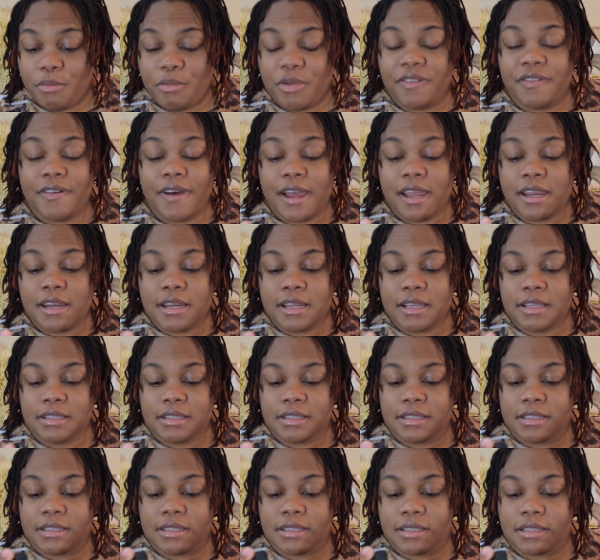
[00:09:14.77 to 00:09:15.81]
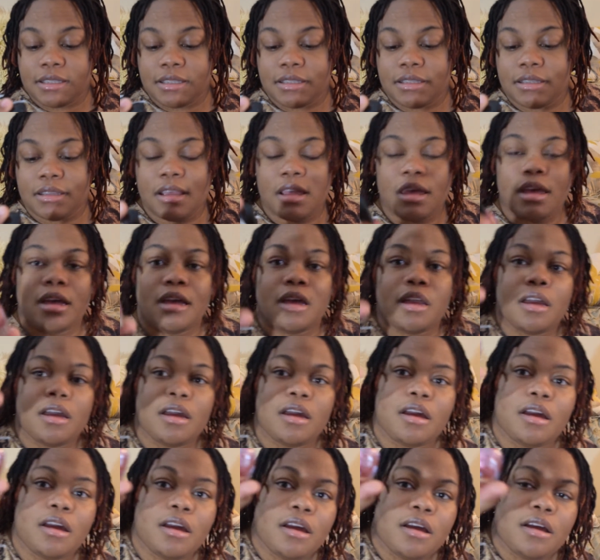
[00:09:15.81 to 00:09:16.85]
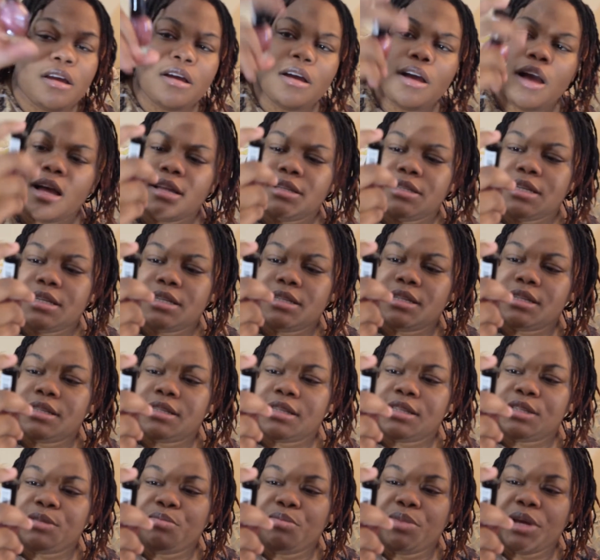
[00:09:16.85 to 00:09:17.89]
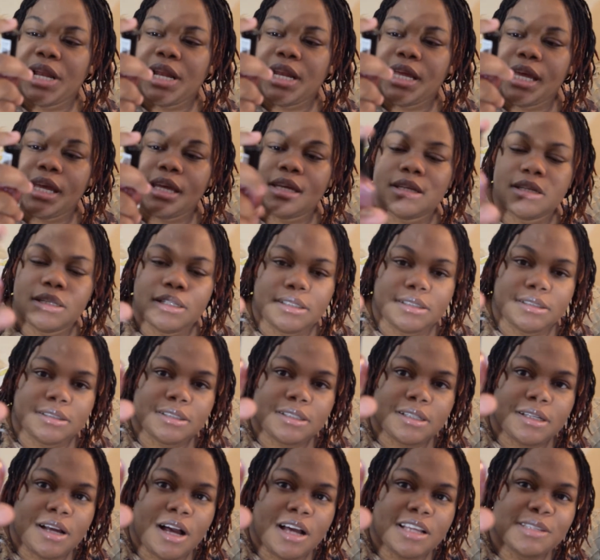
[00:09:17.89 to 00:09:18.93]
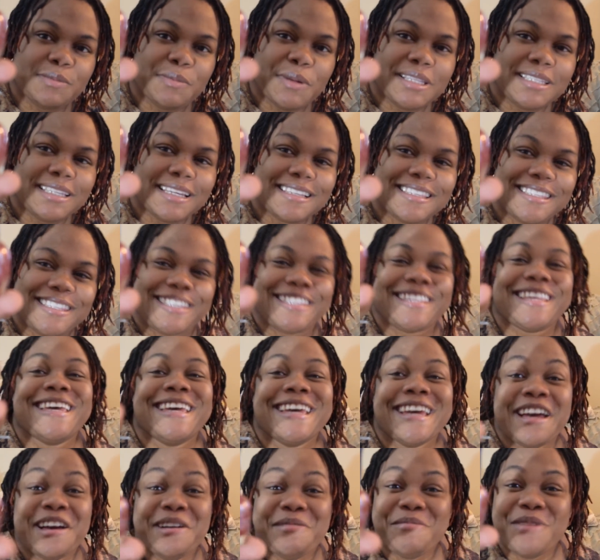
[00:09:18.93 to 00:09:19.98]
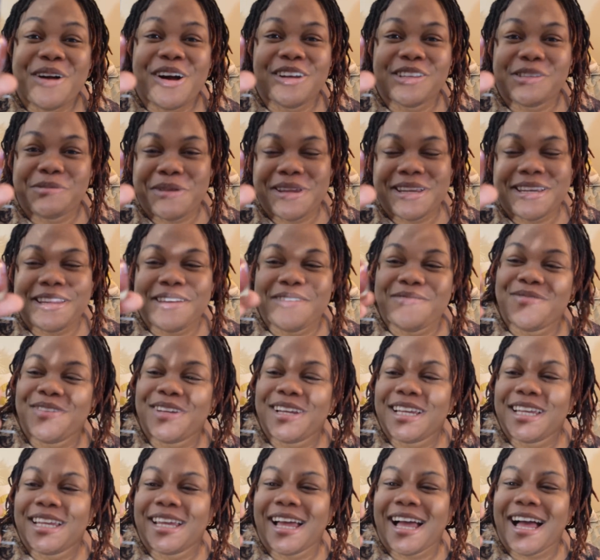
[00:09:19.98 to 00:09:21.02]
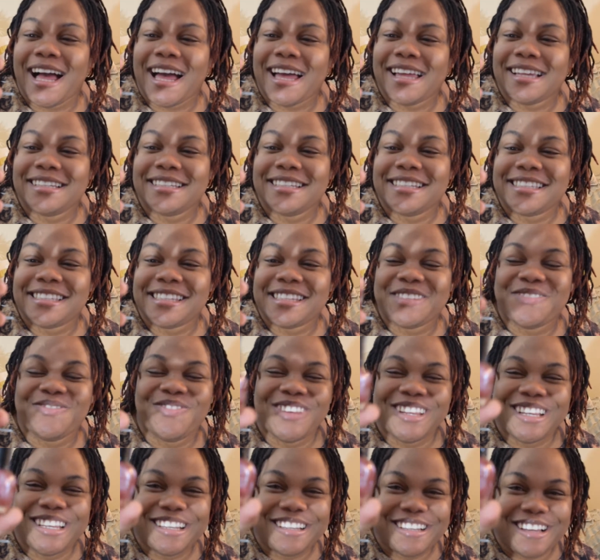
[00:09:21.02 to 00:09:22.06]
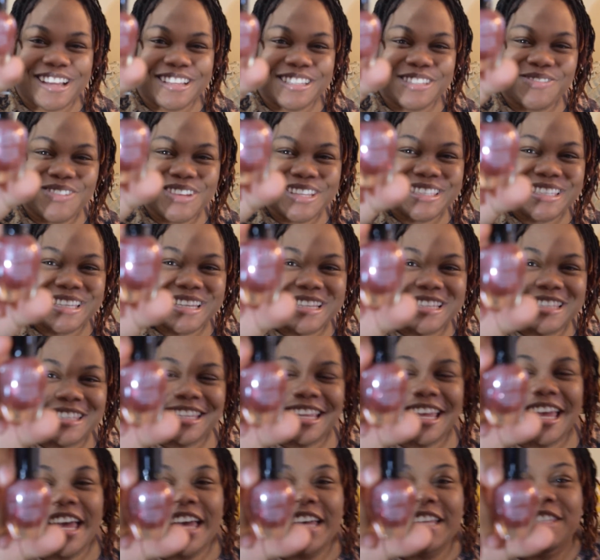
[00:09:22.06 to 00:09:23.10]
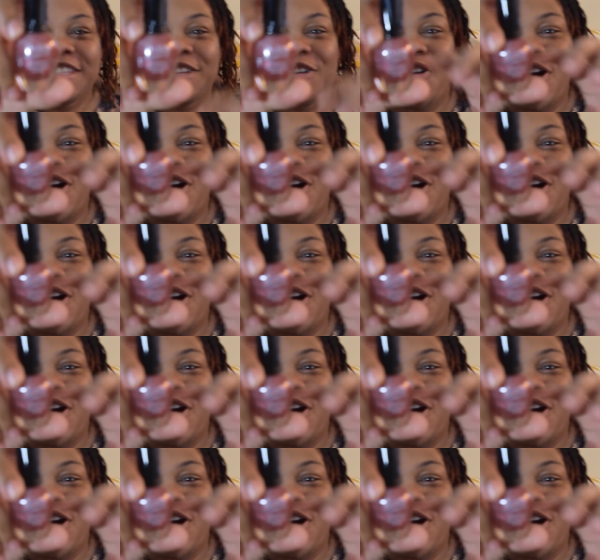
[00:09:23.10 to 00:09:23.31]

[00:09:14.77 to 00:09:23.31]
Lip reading: I find this, I think this is Billy Cosmetics. My husband named Billy, and this is Billy Cosmetics. So